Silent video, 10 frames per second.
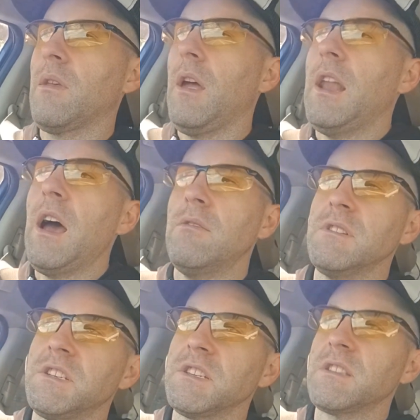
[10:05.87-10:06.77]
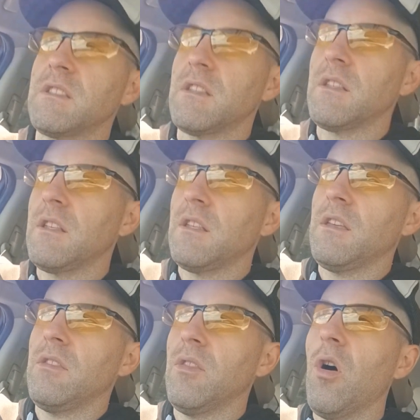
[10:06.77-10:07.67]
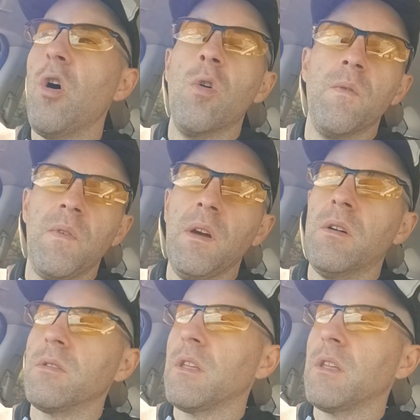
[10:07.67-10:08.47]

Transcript: and that was just the whole field.